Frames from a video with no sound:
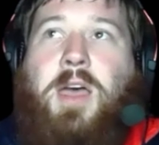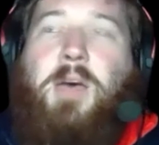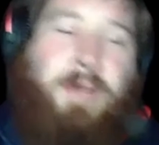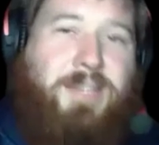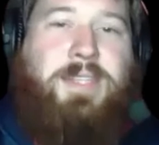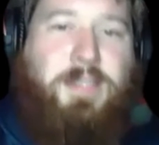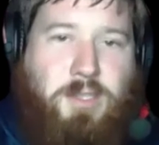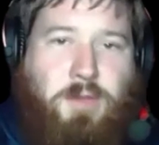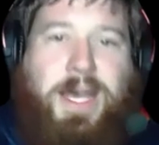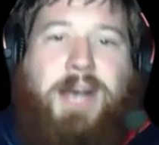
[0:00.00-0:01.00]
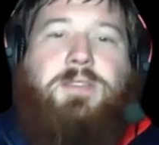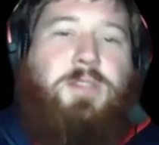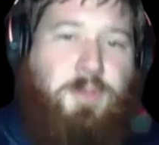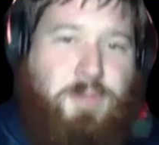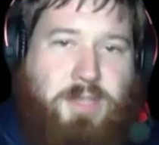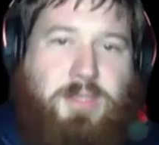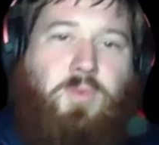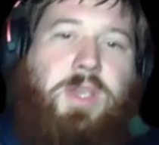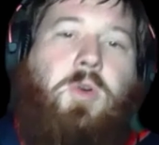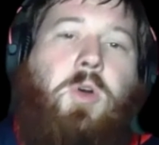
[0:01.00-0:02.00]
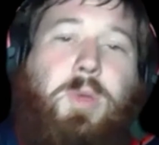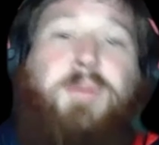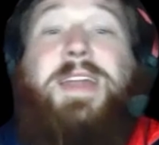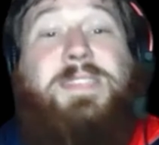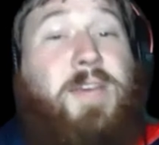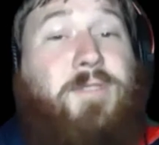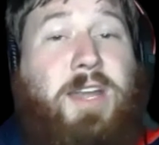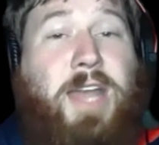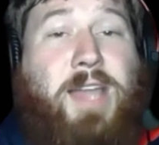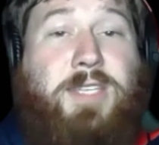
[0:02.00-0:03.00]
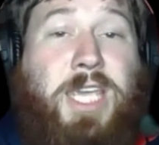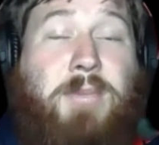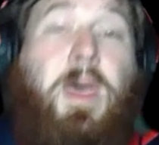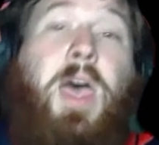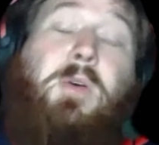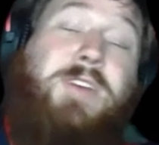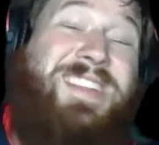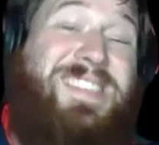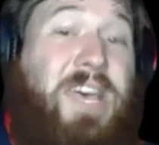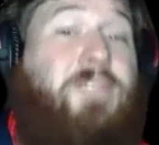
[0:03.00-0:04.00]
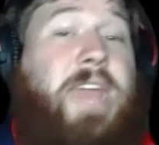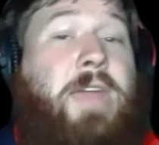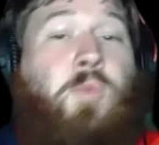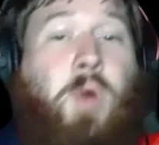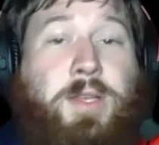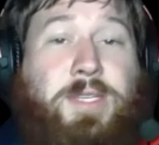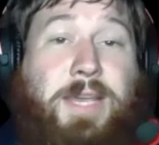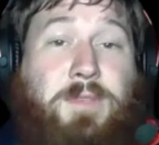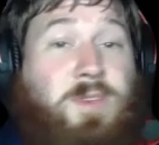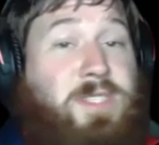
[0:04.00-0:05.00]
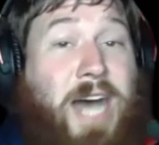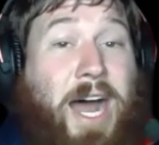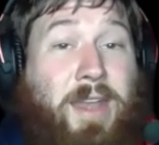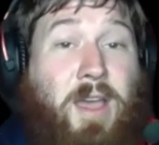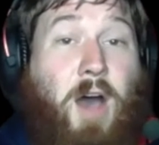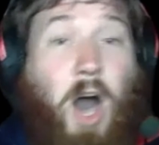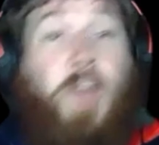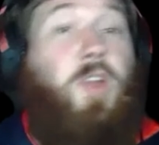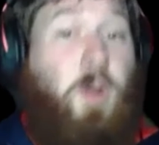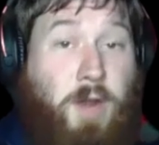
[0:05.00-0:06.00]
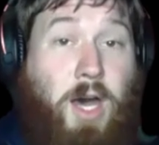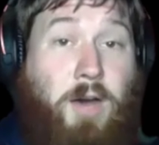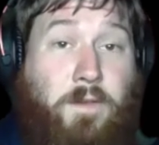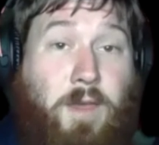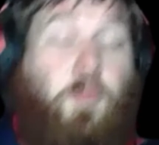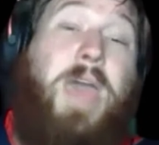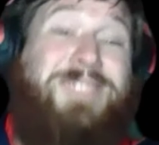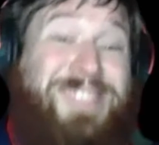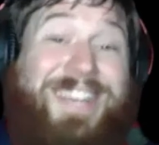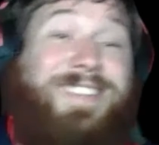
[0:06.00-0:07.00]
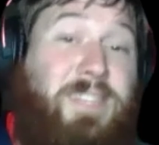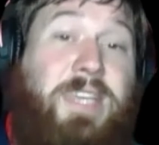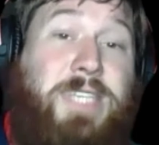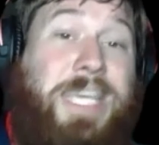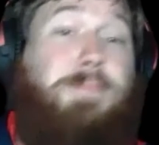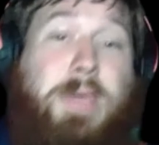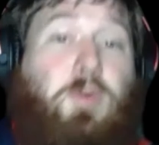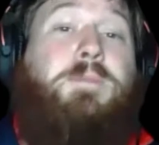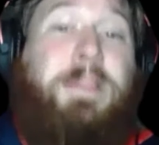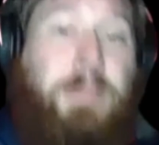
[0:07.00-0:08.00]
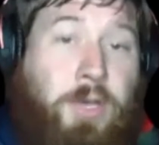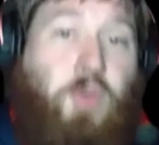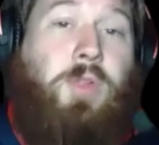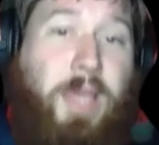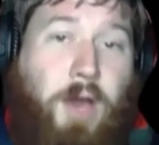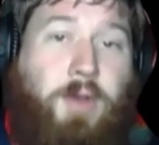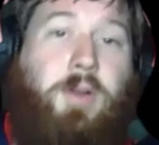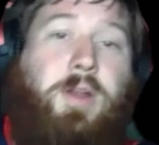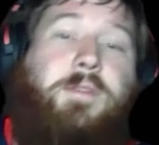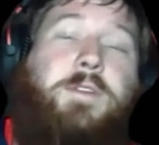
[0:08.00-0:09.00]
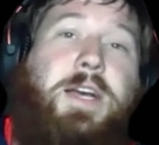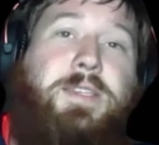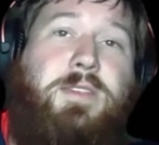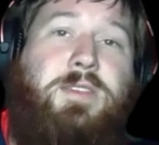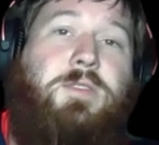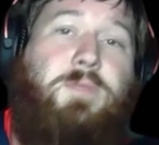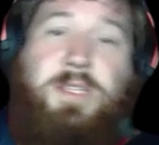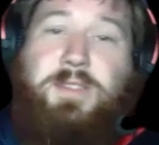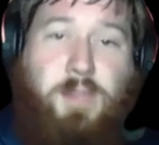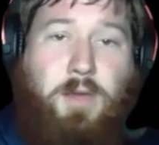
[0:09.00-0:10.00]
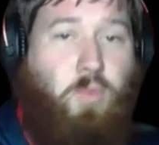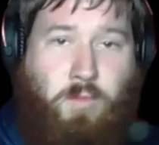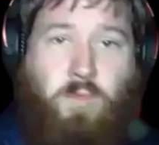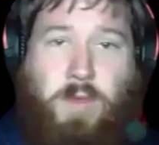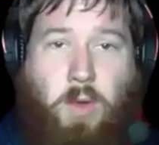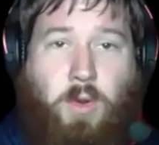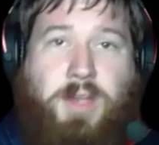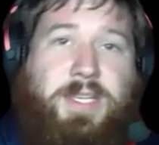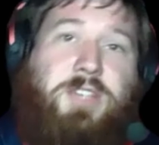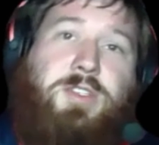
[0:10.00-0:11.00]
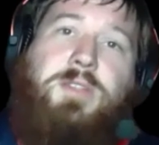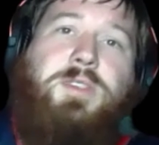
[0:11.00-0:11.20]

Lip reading: Because since 2002, since the reorg, we've had a 7-9 team, we've had a 7-8-1 team. So it's not unheard of. If we have a 6-10 team, it will be literally unheard of since the reorganization.